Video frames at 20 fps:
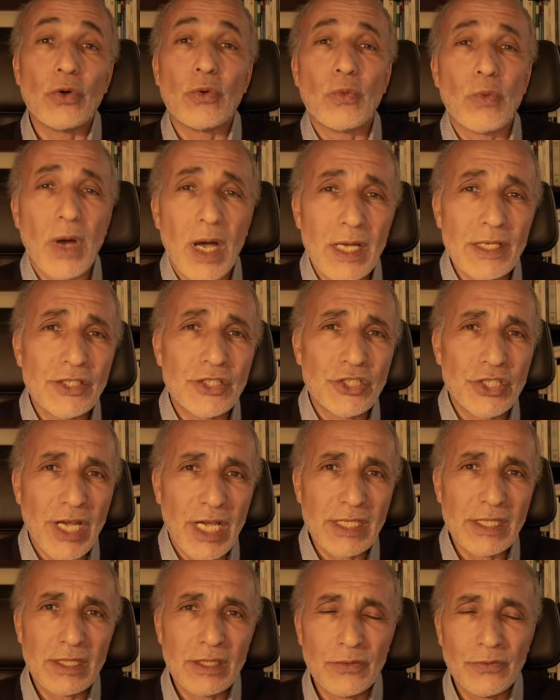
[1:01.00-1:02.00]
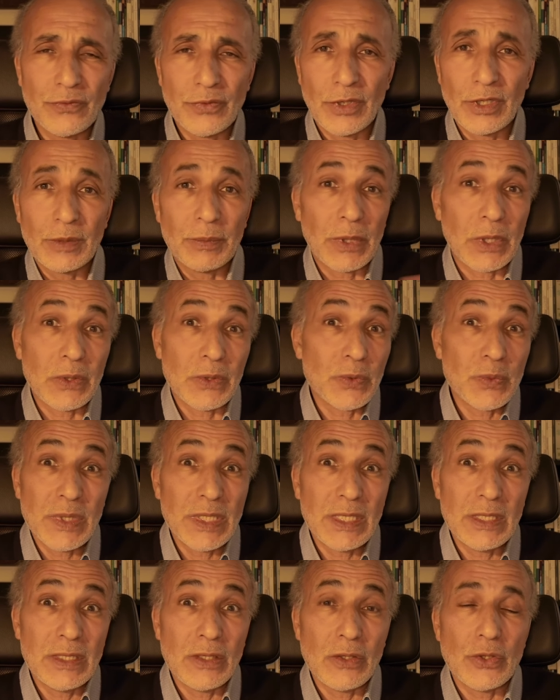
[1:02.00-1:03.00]
or was justified because we
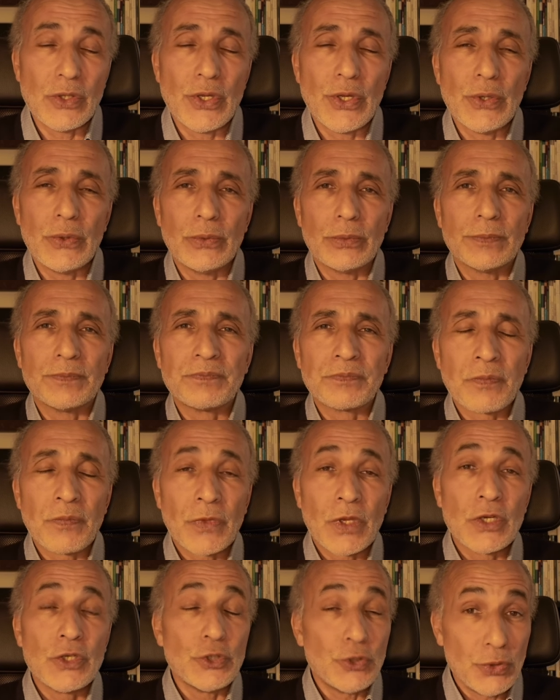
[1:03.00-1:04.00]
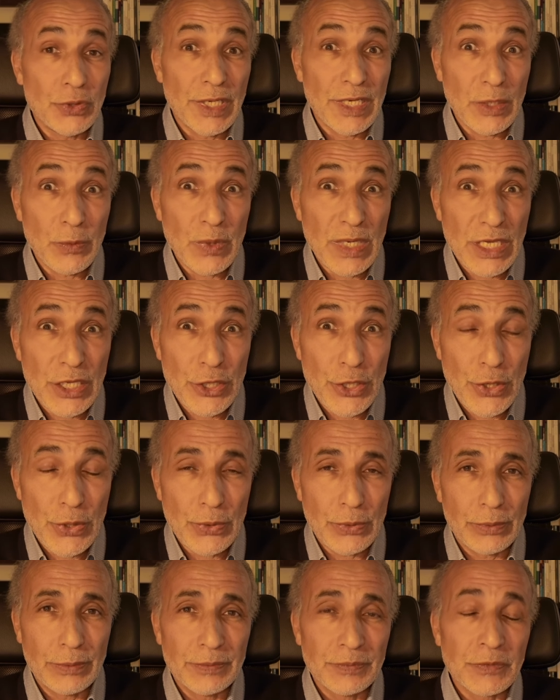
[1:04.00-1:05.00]
didn't know. Today we
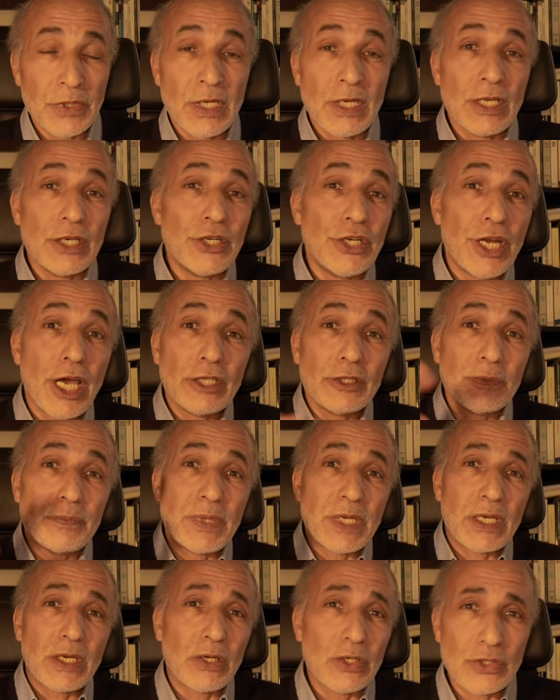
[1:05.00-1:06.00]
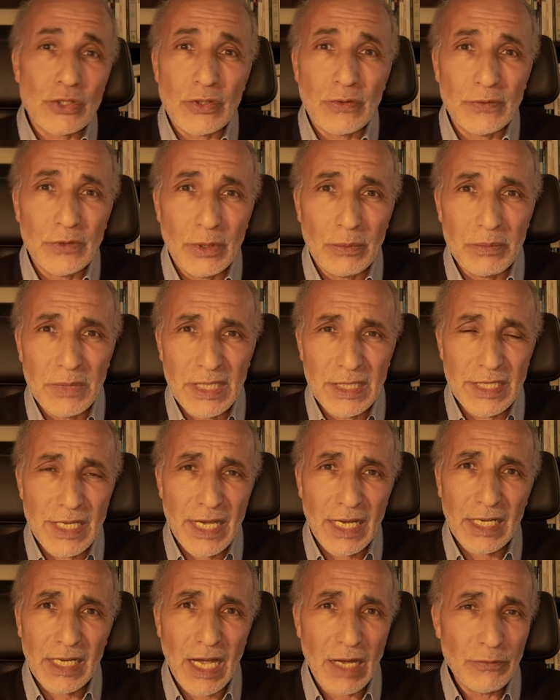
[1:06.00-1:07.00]
know, not because of the
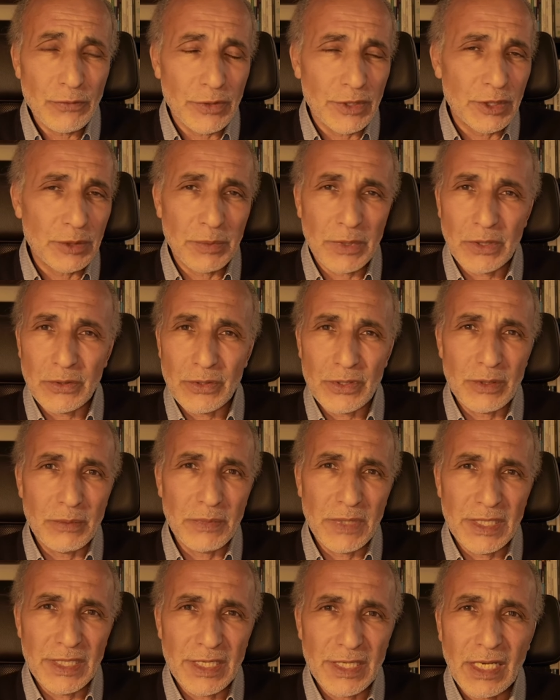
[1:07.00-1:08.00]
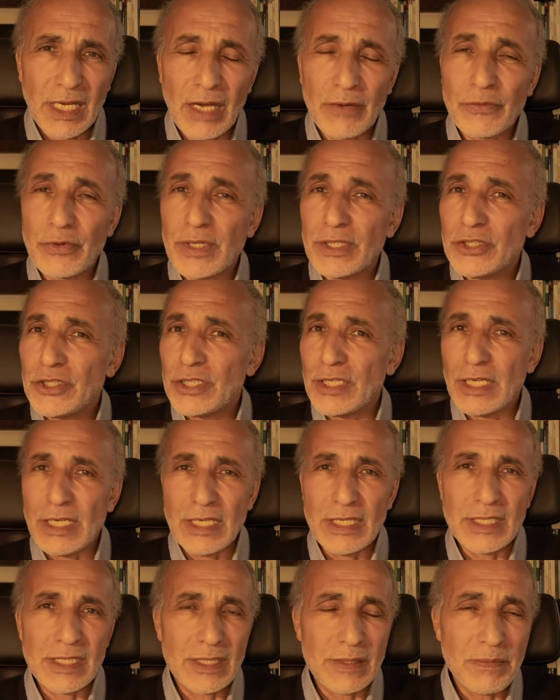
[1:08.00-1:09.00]
media coverage, because the media coverage
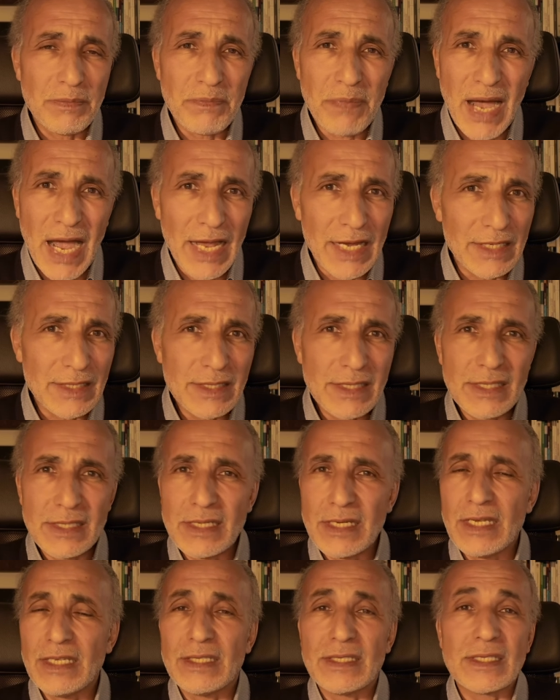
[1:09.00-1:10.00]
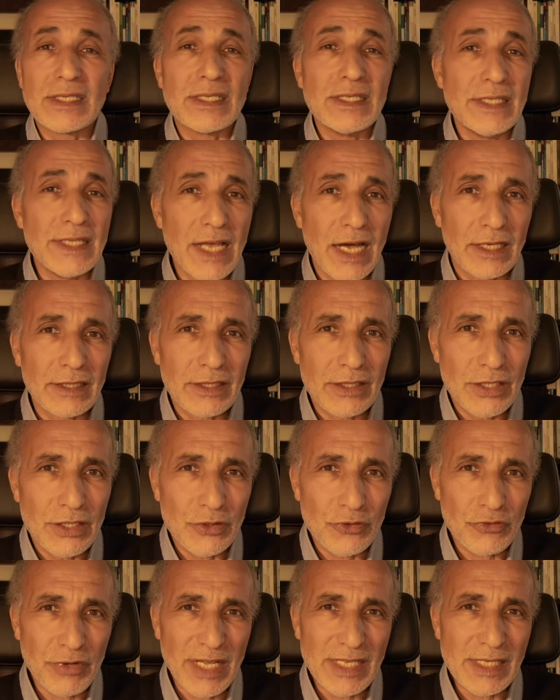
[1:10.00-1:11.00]
is biased, it's not
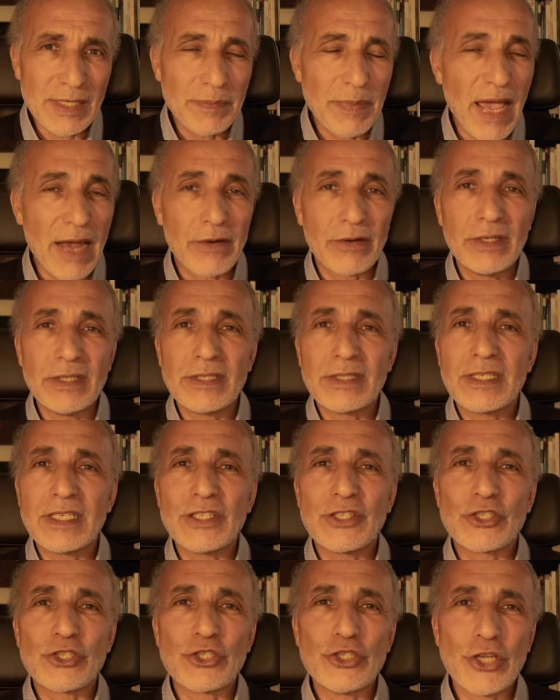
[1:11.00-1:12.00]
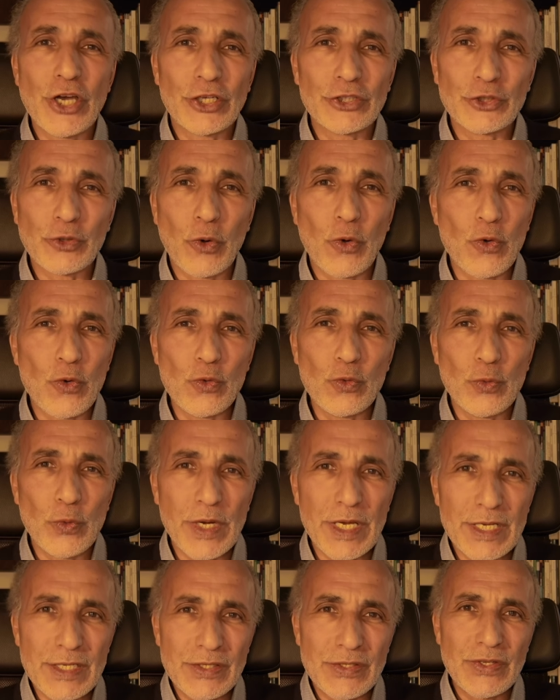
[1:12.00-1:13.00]
transparent, it's not
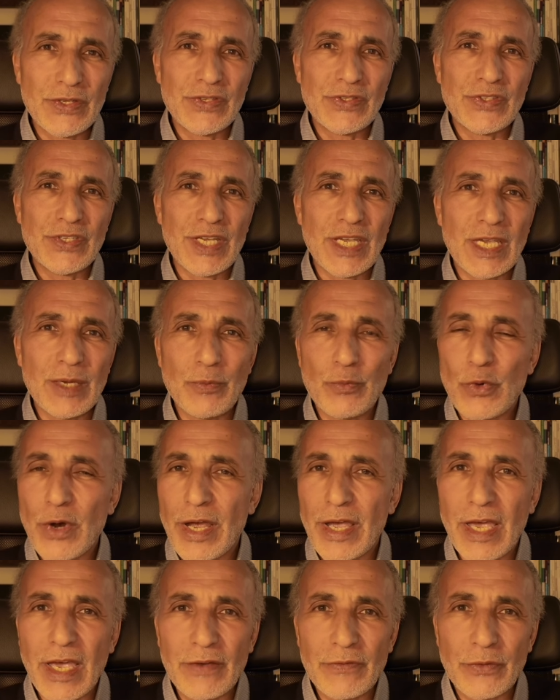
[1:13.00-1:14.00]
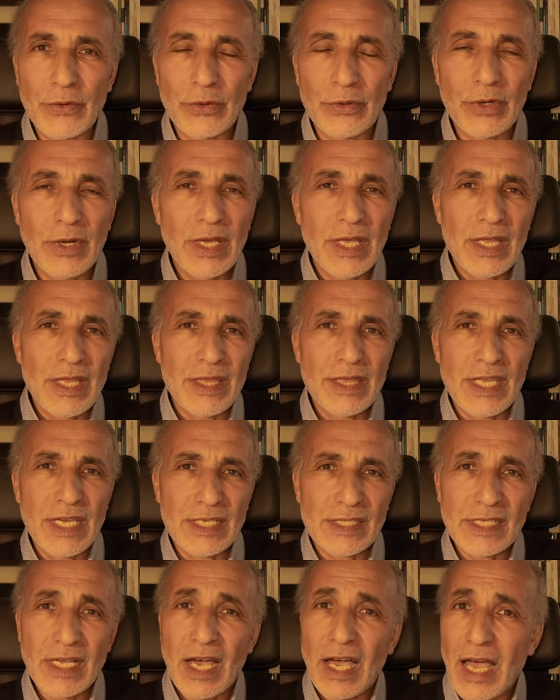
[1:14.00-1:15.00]
always the same wherever
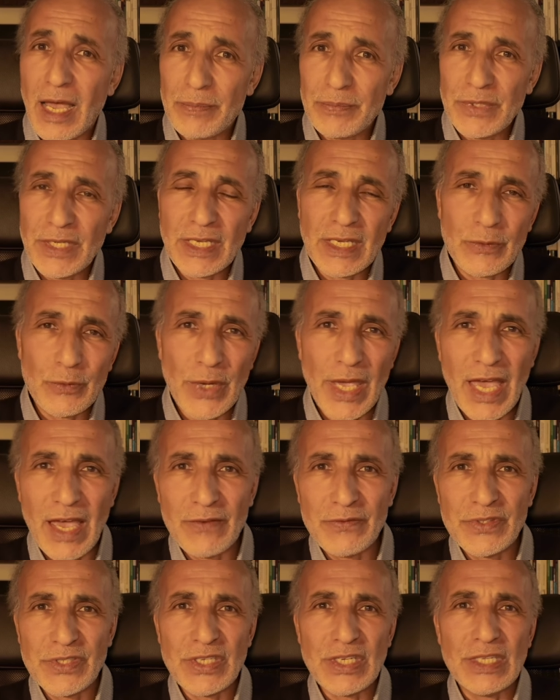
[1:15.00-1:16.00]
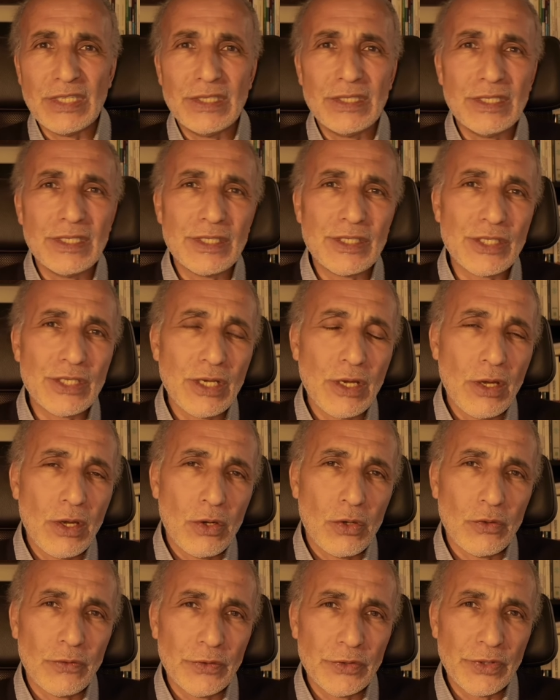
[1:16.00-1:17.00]
things are happening. We have seen this
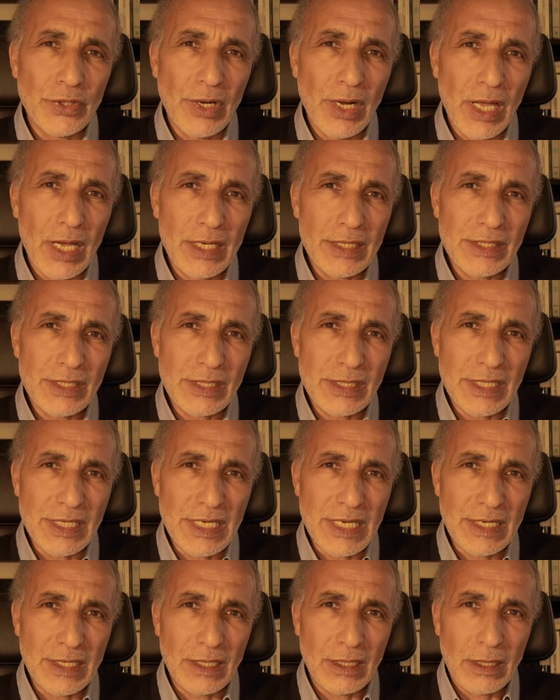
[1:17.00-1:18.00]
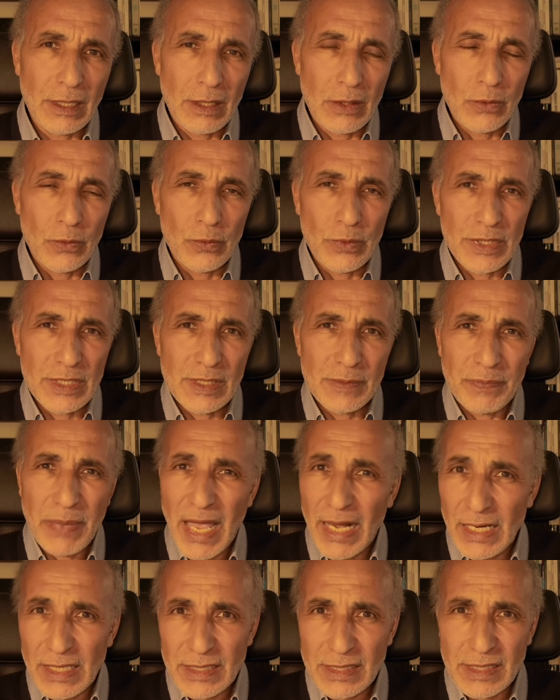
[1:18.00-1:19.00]
over the last year with
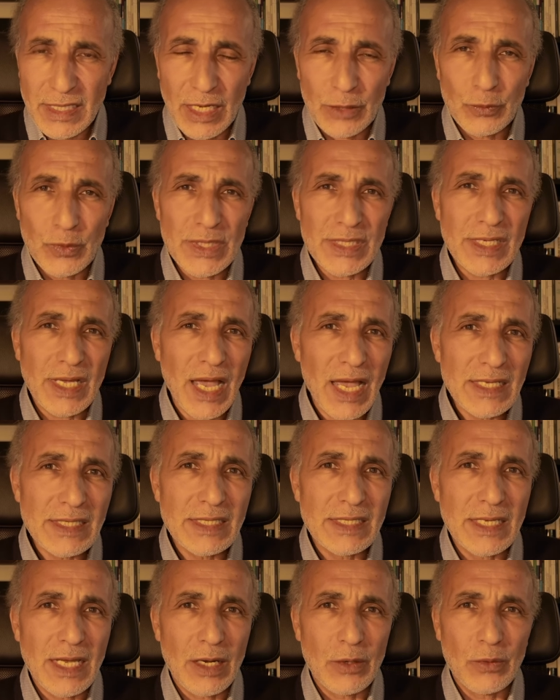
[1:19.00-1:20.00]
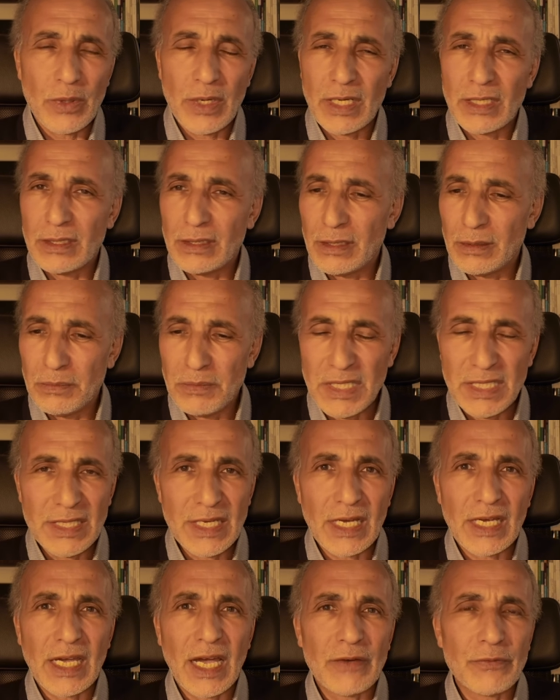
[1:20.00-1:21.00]
Palestine, with Gaza, where the
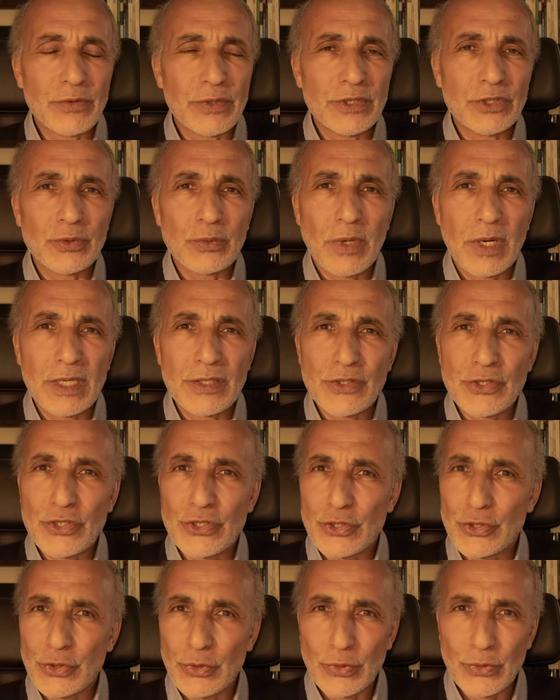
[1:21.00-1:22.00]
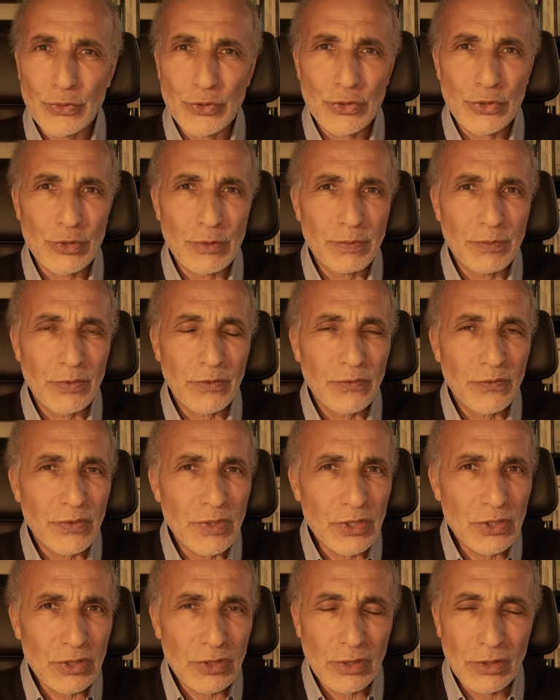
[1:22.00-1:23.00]
media coverage was so
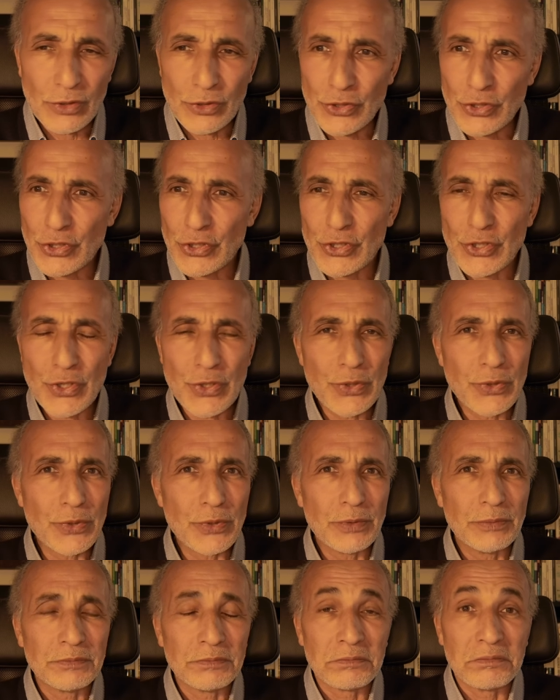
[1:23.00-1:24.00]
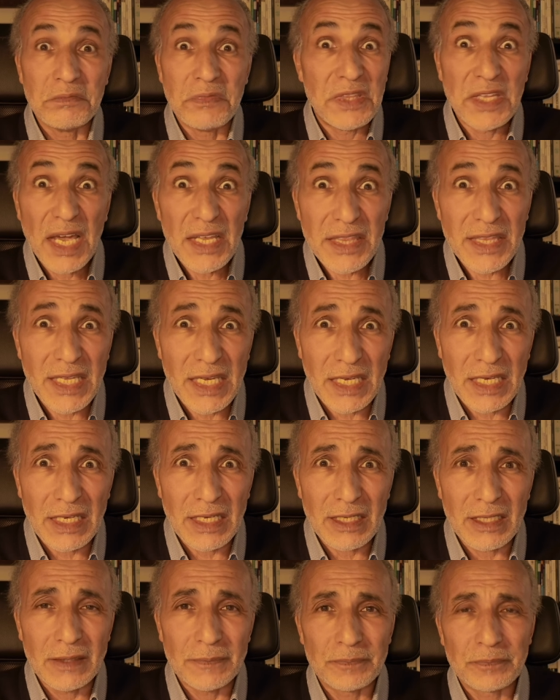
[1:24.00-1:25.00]
superficial, so nothing